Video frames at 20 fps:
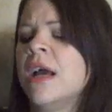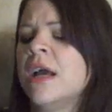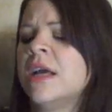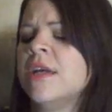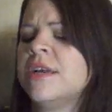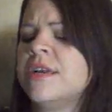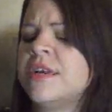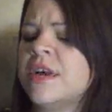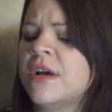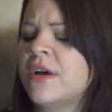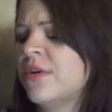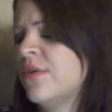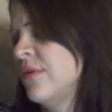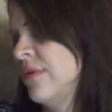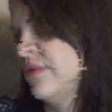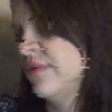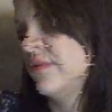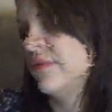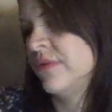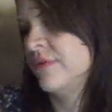
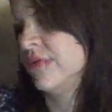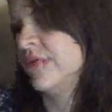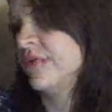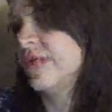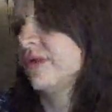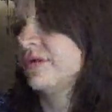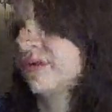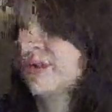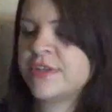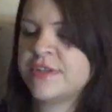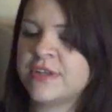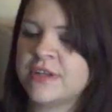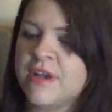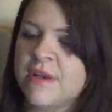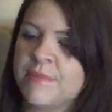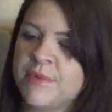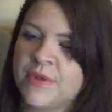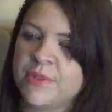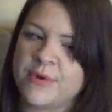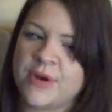So, you know, just a
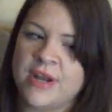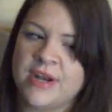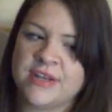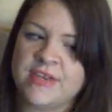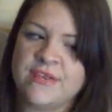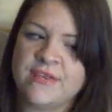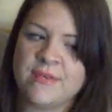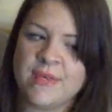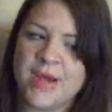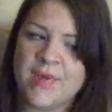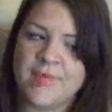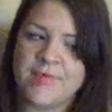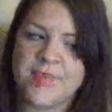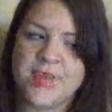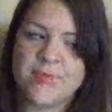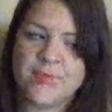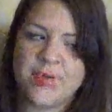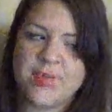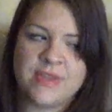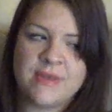couple of products from e.l.f.
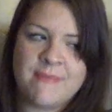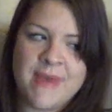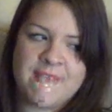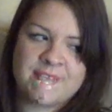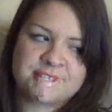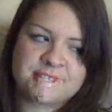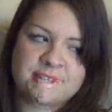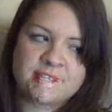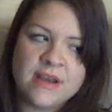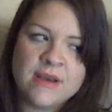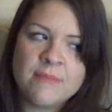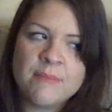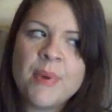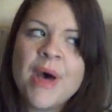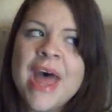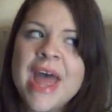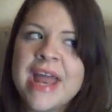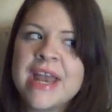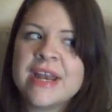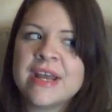that weren't the best.
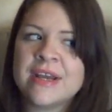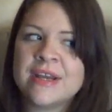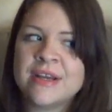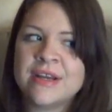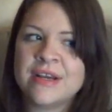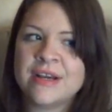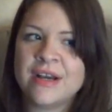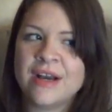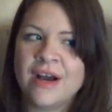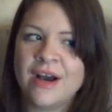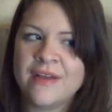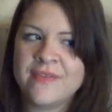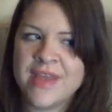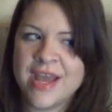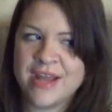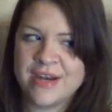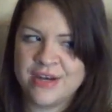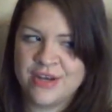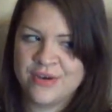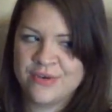But, on
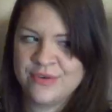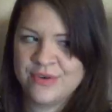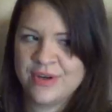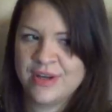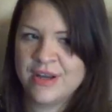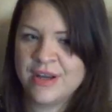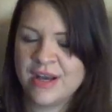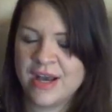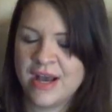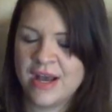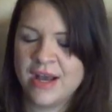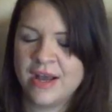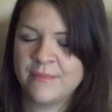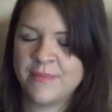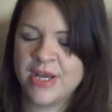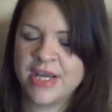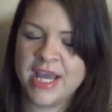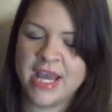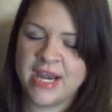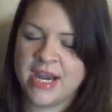that note,
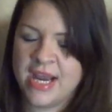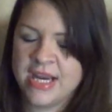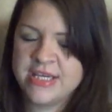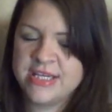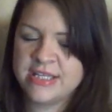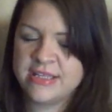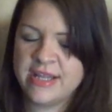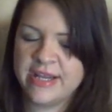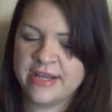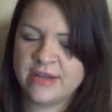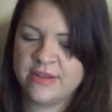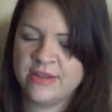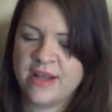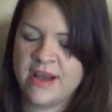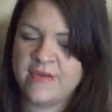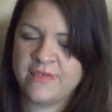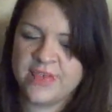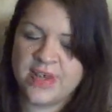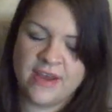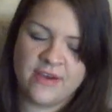again, I did like a
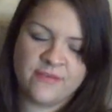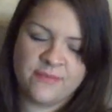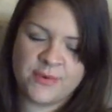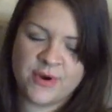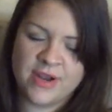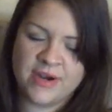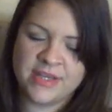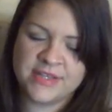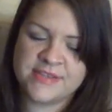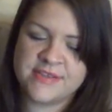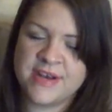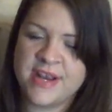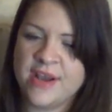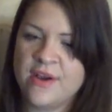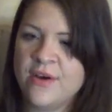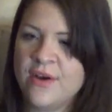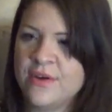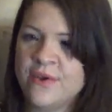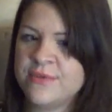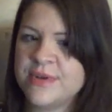lot of the e.l.f. products that I
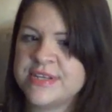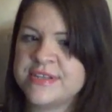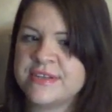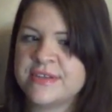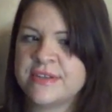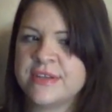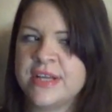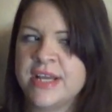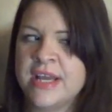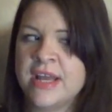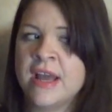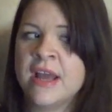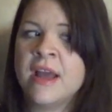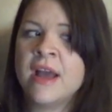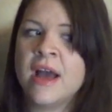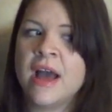hauled recently.